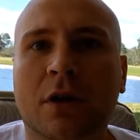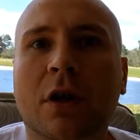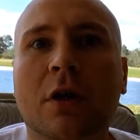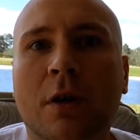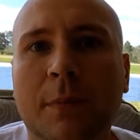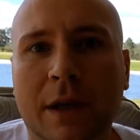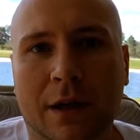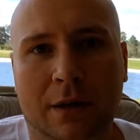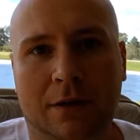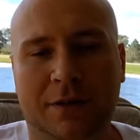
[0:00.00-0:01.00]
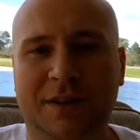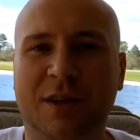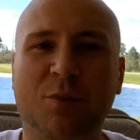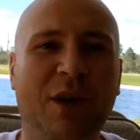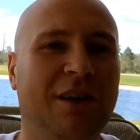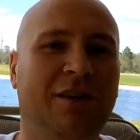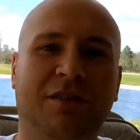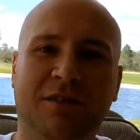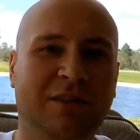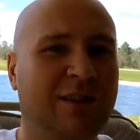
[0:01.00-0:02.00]
Colombia,
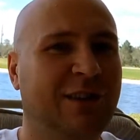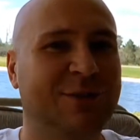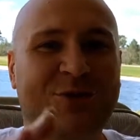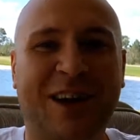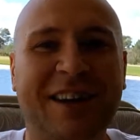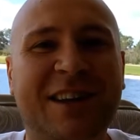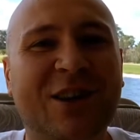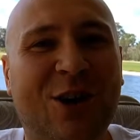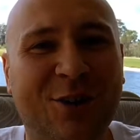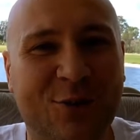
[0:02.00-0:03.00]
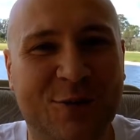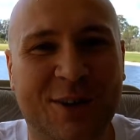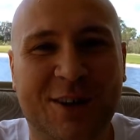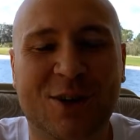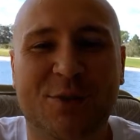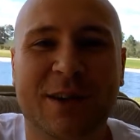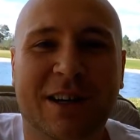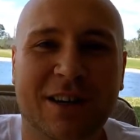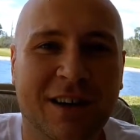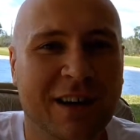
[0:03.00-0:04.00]
somewhere trying to get all over the globe
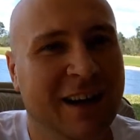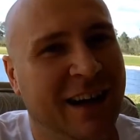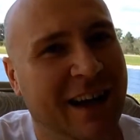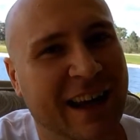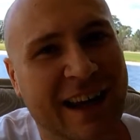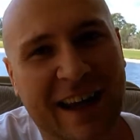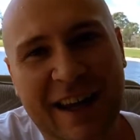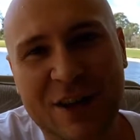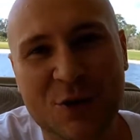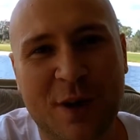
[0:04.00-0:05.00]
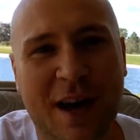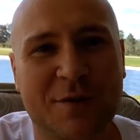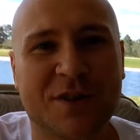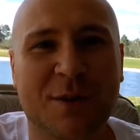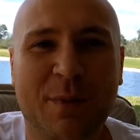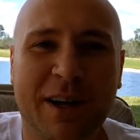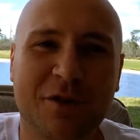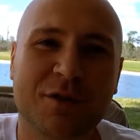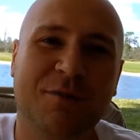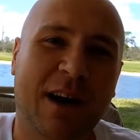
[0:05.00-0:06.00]
here, and you have
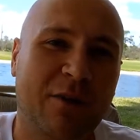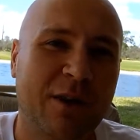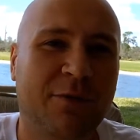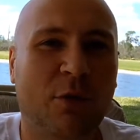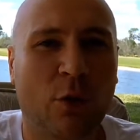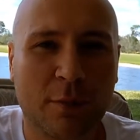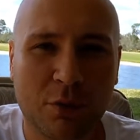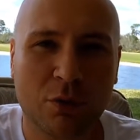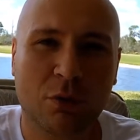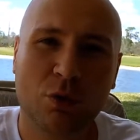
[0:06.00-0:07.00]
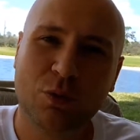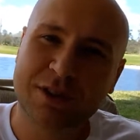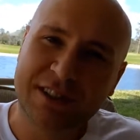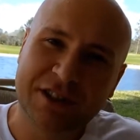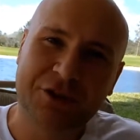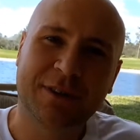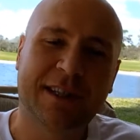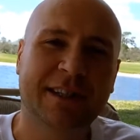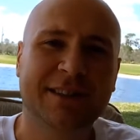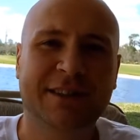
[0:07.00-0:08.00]
somebody who's very affordable who will teach you
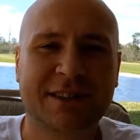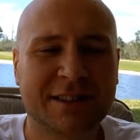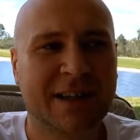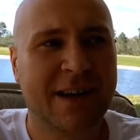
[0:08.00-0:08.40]
English,